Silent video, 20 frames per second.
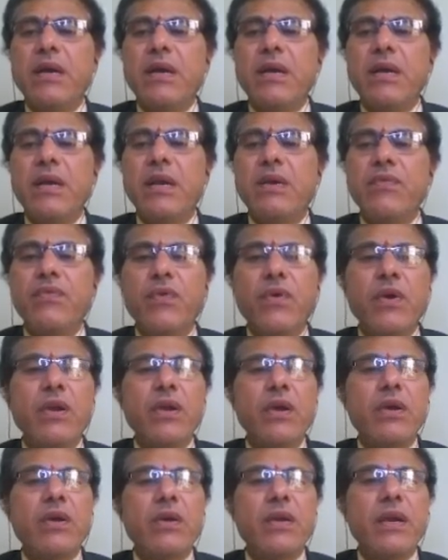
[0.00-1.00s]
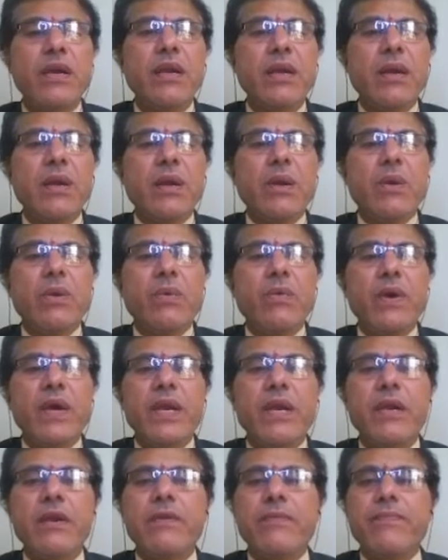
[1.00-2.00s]
L4, right?
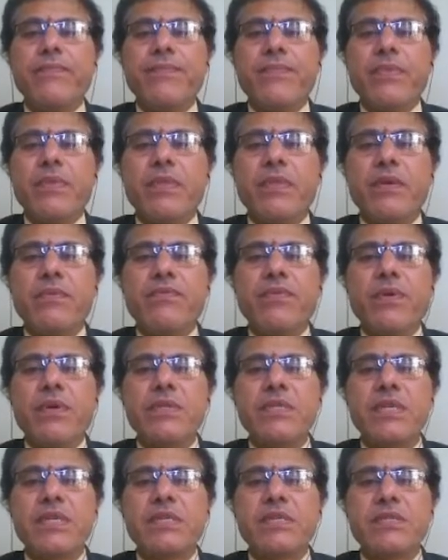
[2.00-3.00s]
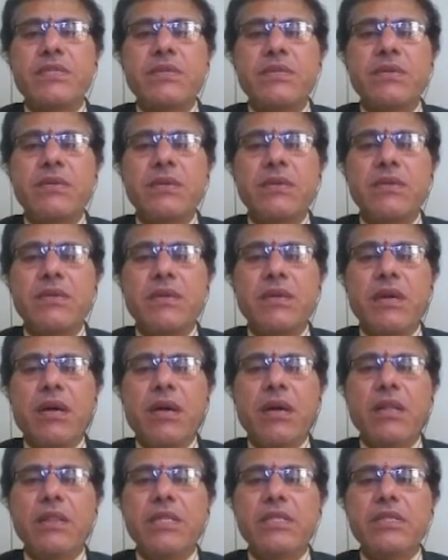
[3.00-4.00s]
Wherein the forces,
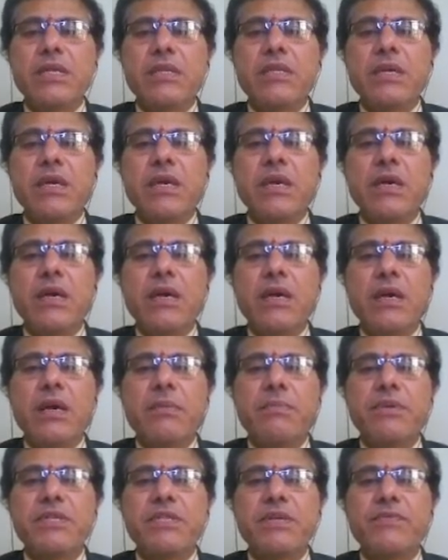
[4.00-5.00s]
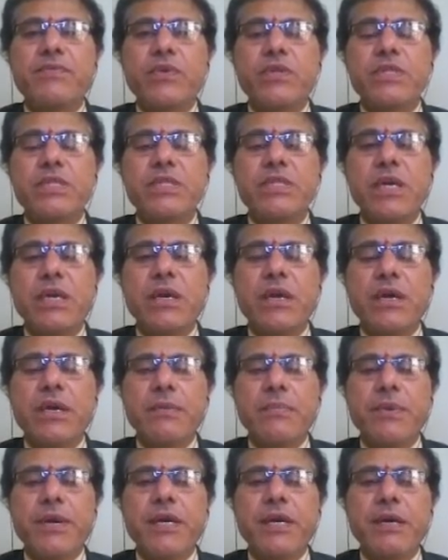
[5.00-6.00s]
all these are the compression forces are
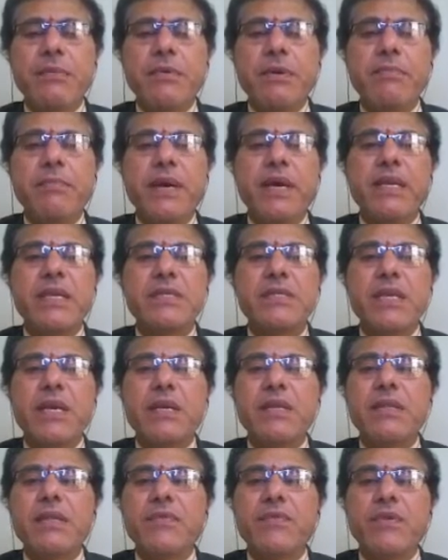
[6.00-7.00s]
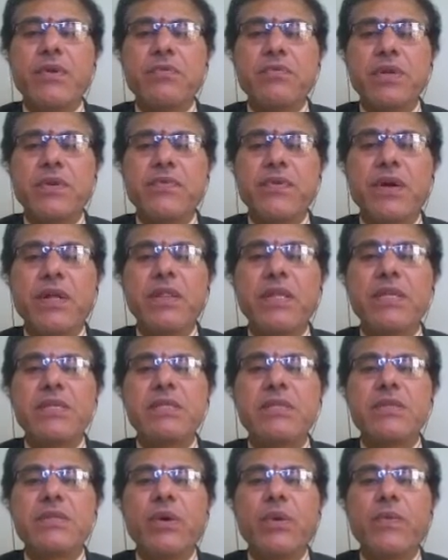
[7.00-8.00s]
represented by minus, right? Therefore, out of all
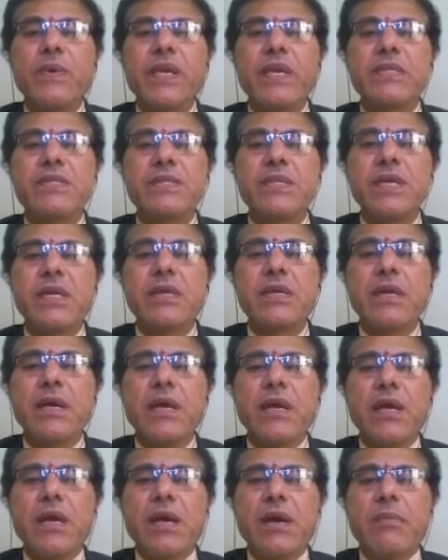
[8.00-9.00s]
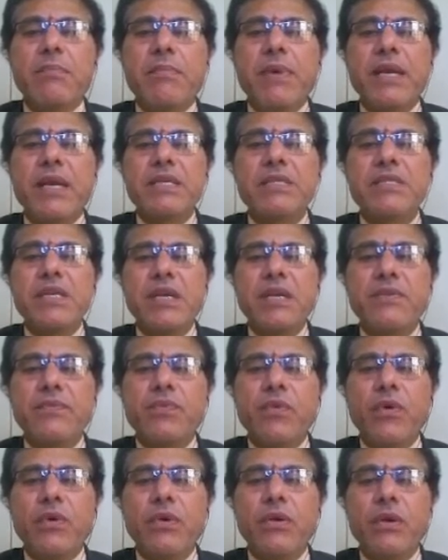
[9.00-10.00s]
these, now we can see that minus
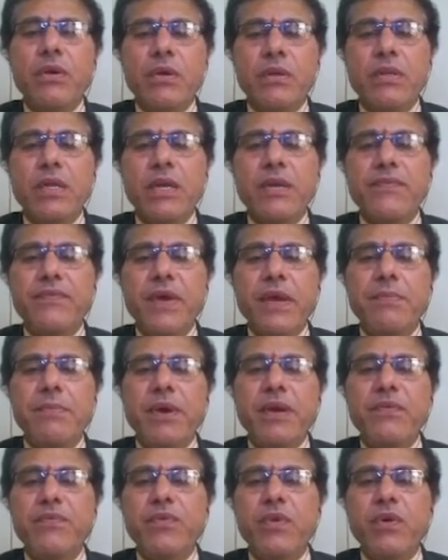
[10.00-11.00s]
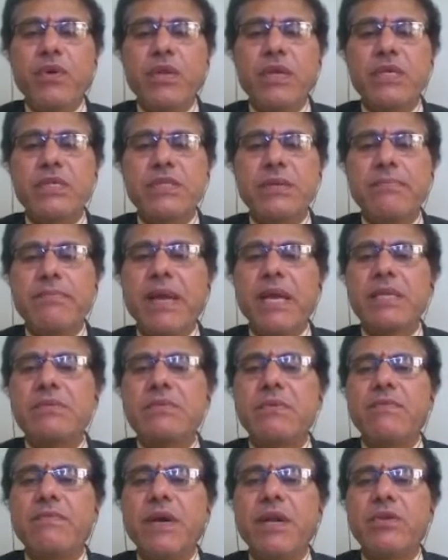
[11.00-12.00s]
35.4 is the
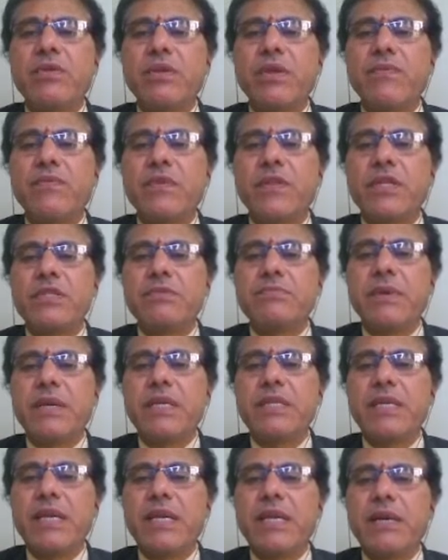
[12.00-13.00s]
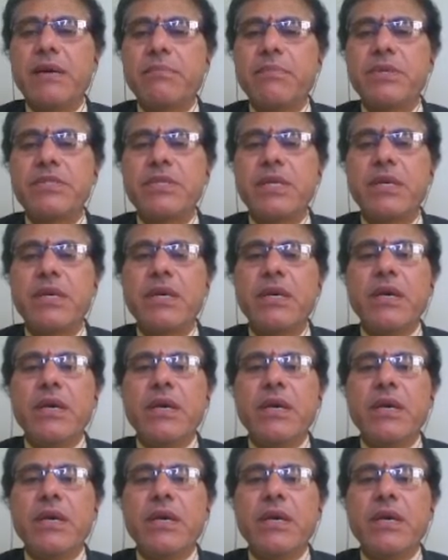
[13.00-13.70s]
maximum value. Therefore, that is my design compression